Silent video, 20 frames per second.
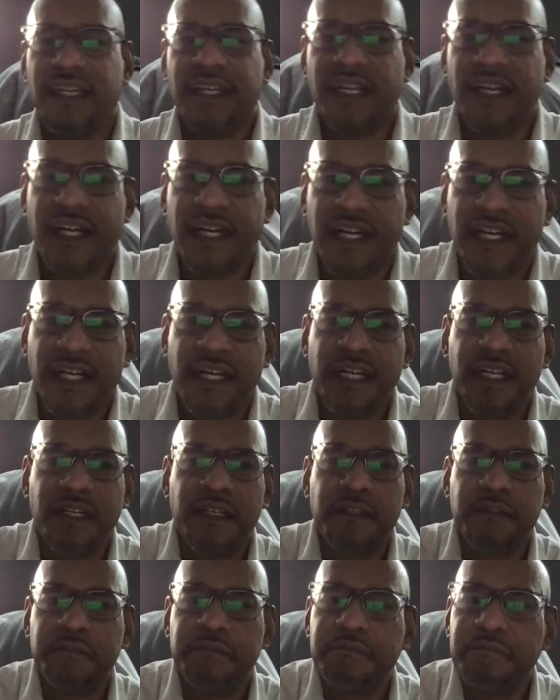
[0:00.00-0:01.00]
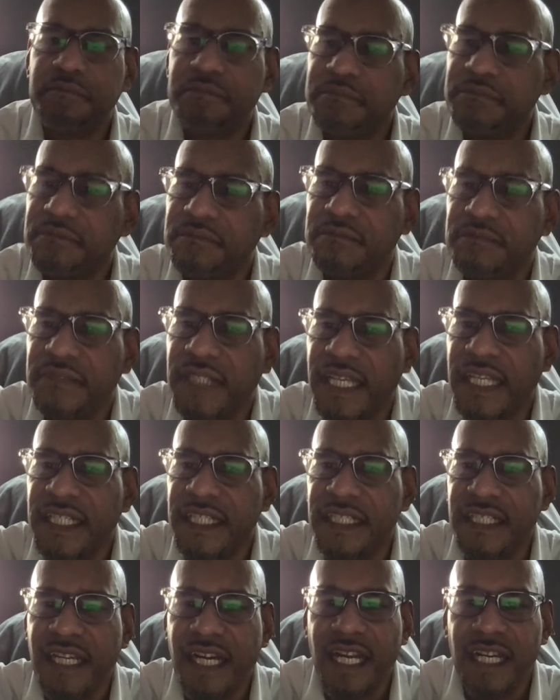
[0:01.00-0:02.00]
Kenny
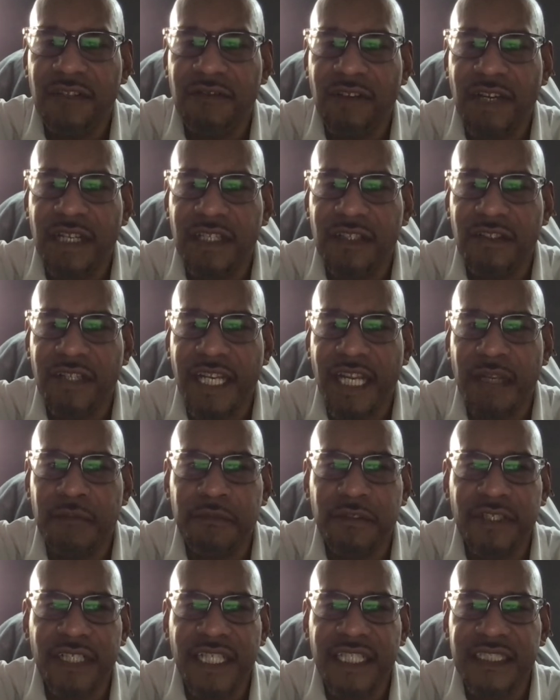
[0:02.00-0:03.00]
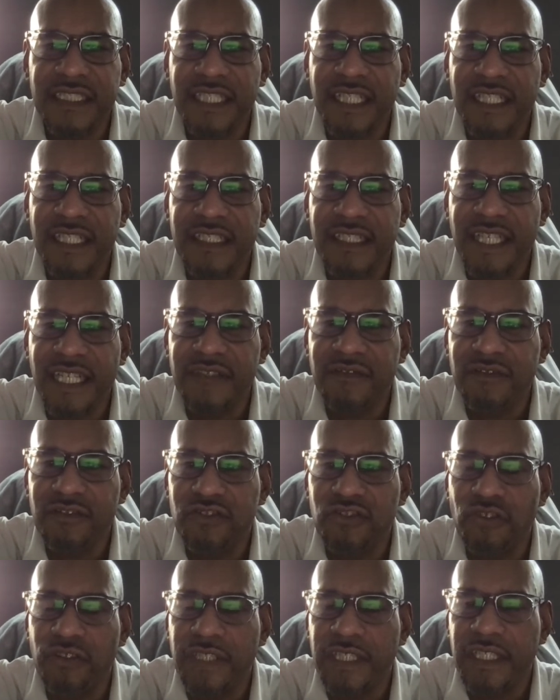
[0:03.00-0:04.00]
the Colorado Gambler, let's get it. Thanks for
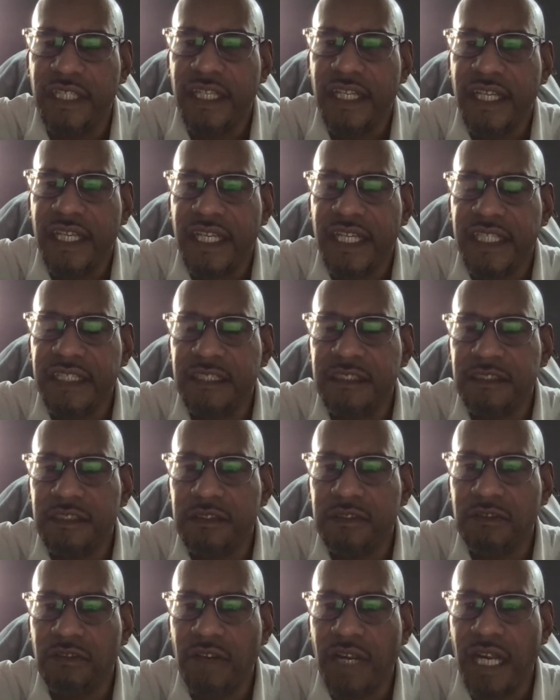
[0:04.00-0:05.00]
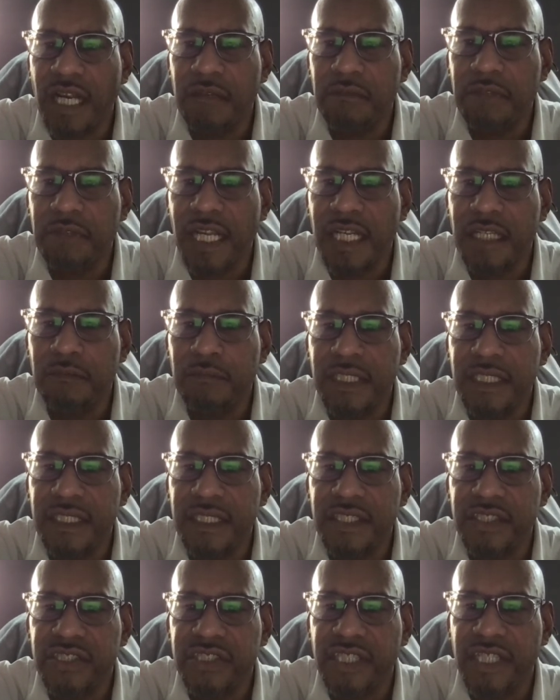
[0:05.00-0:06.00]
joining. Hit the subscribe, like button,
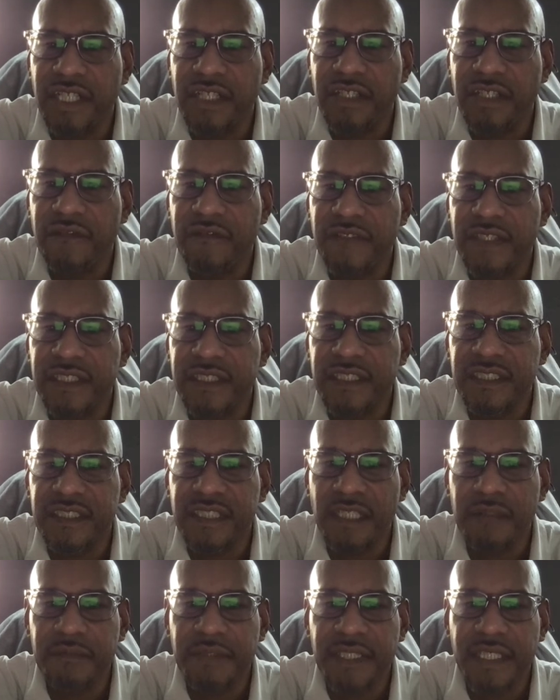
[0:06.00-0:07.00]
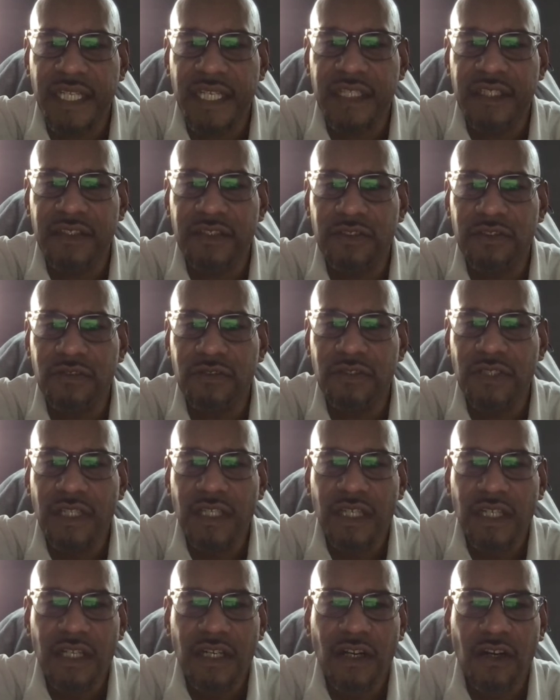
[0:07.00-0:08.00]
and share if this is something that you
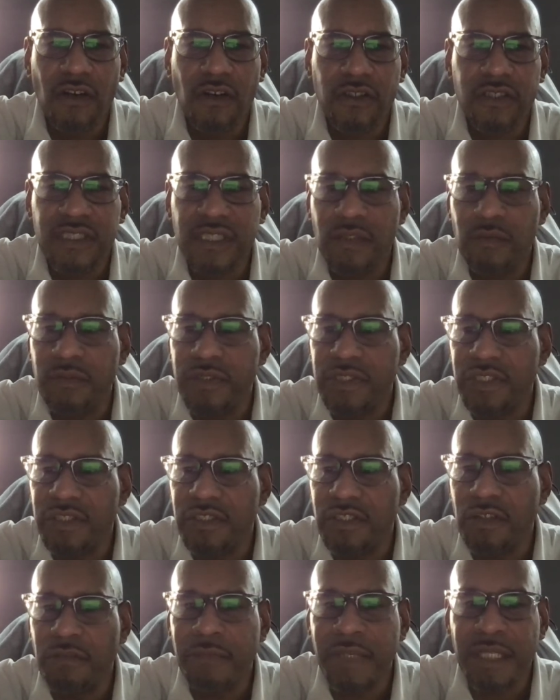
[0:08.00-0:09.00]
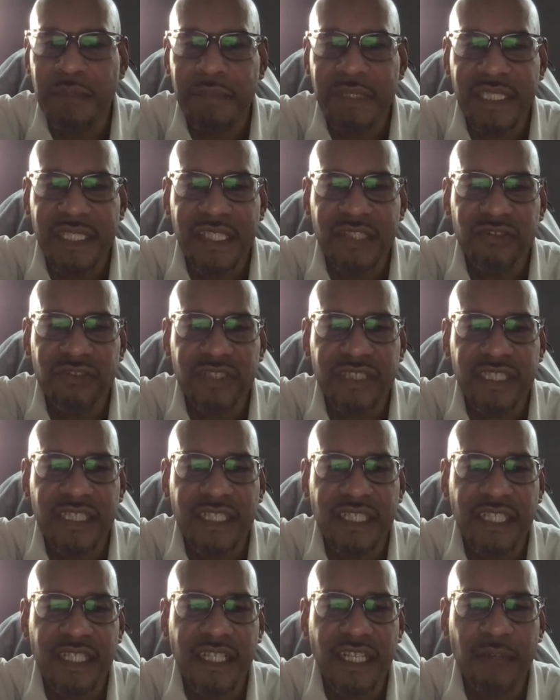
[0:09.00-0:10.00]
or someone you know may be interested
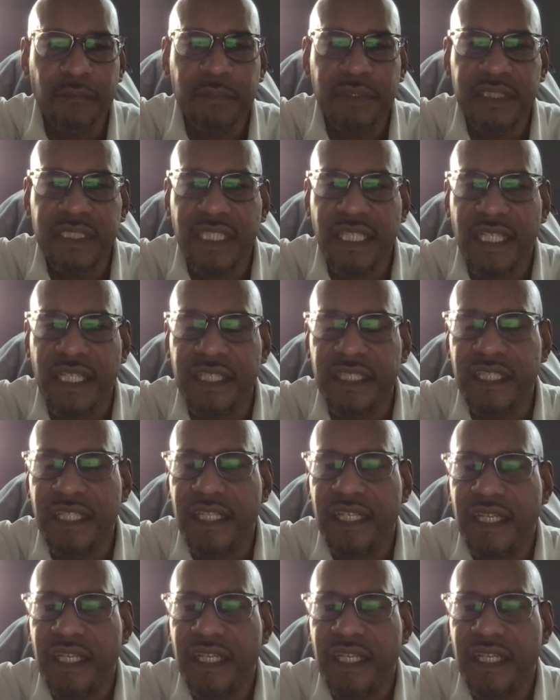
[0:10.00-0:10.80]
in. Help us get